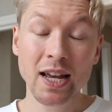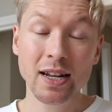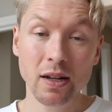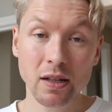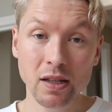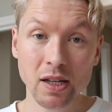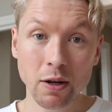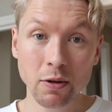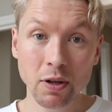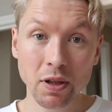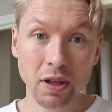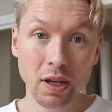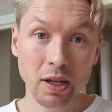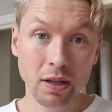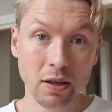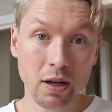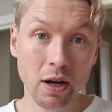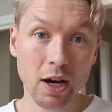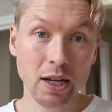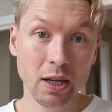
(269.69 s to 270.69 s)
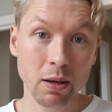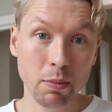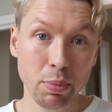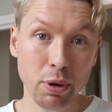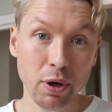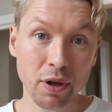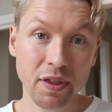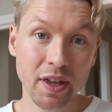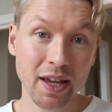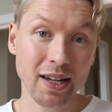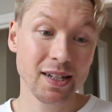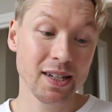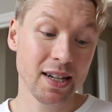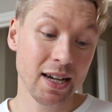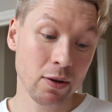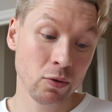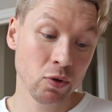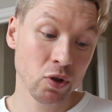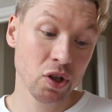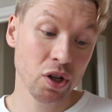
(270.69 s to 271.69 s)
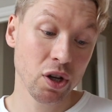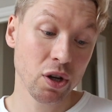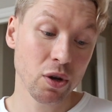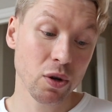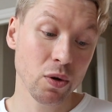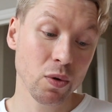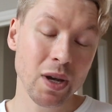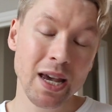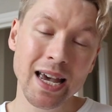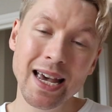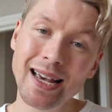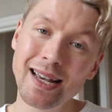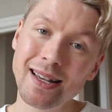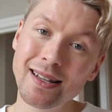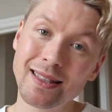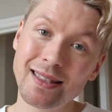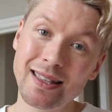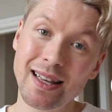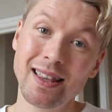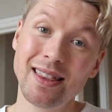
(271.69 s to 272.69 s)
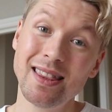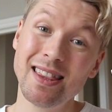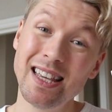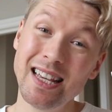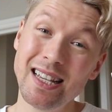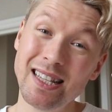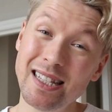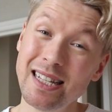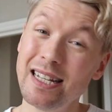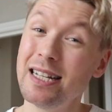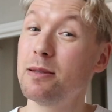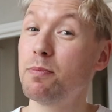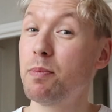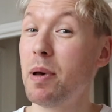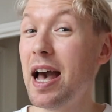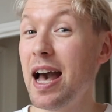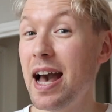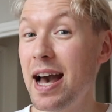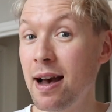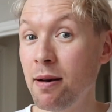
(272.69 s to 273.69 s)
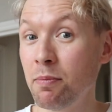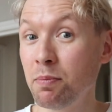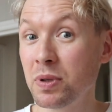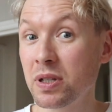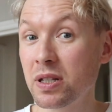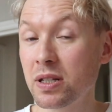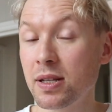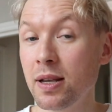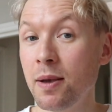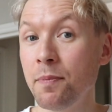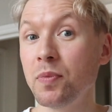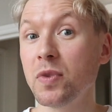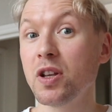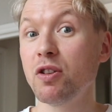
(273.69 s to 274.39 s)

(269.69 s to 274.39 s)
Now, the only thing that I can put that down to is that this is perhaps